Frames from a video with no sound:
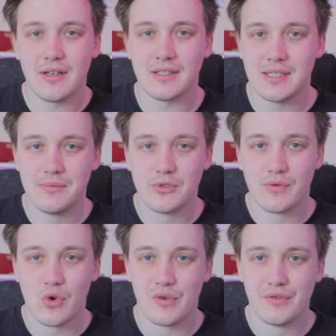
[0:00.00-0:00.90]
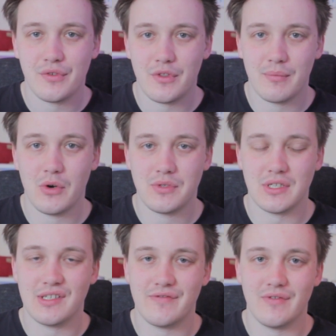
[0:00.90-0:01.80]
that seems to have gotten the most
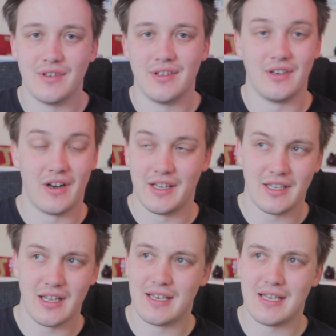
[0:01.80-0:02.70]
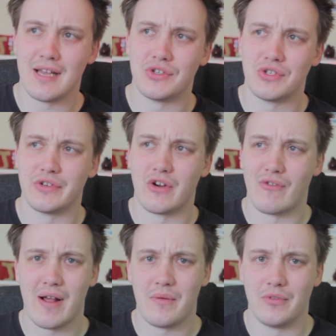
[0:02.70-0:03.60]
of, like, attention
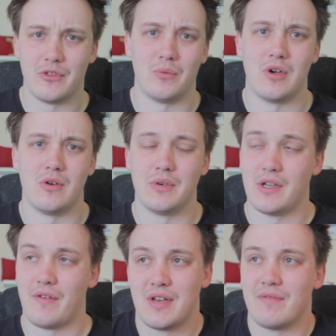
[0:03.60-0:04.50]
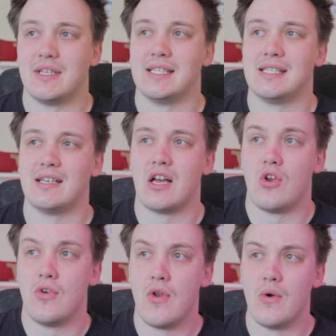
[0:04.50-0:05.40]
around the world, I've definitely seen it a
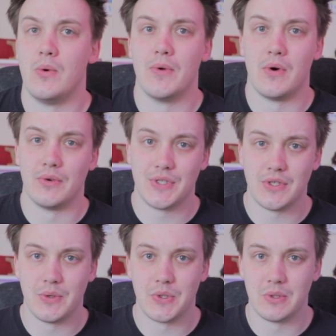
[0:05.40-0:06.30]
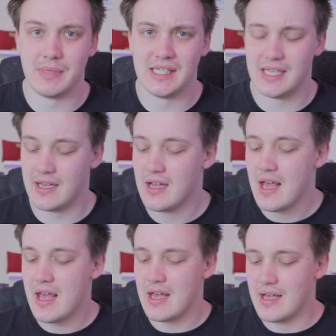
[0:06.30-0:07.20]
load on social media,
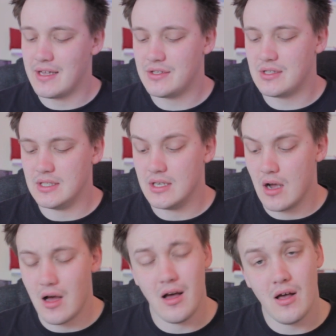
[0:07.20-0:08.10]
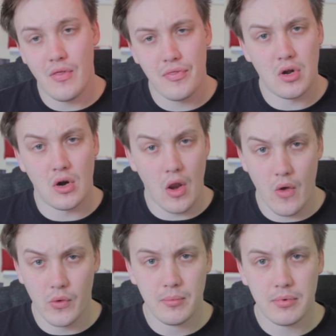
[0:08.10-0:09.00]
is the Earth
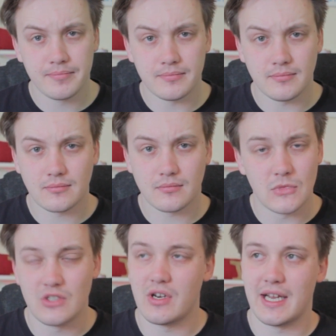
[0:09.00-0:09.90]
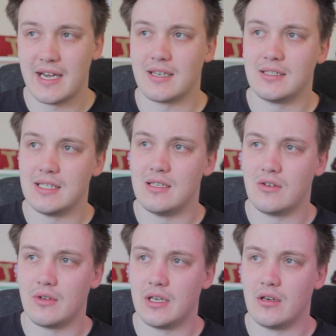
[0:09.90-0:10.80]
globe. It's like an antique
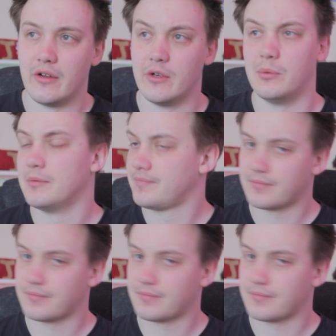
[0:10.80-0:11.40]
looking globe